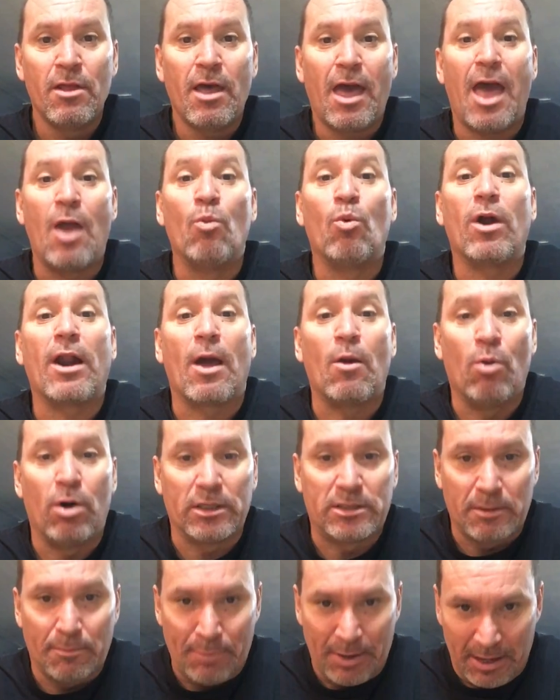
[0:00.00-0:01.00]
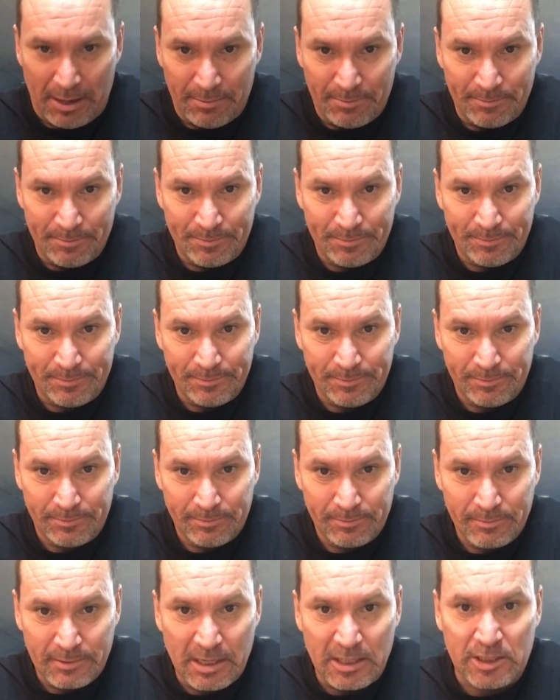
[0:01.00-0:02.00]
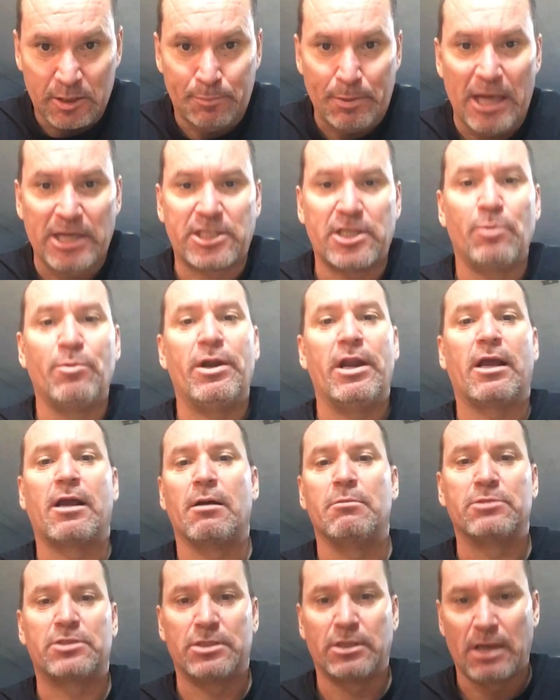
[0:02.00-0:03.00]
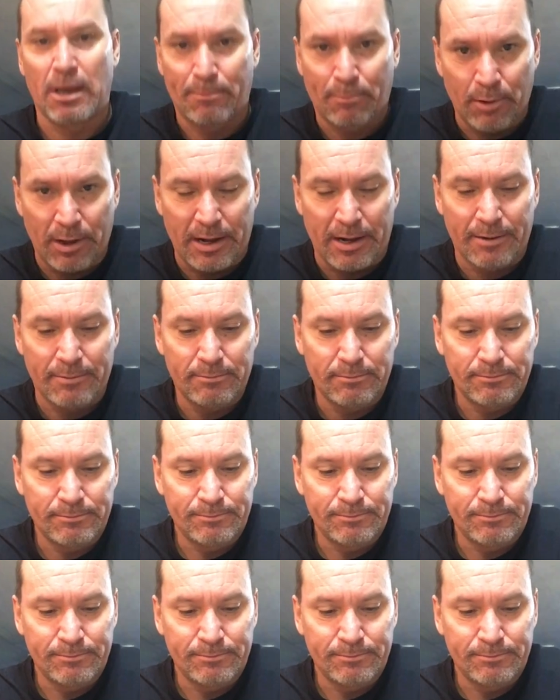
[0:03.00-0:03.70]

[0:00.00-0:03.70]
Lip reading: and what I want to be, especially when it comes to capoeira.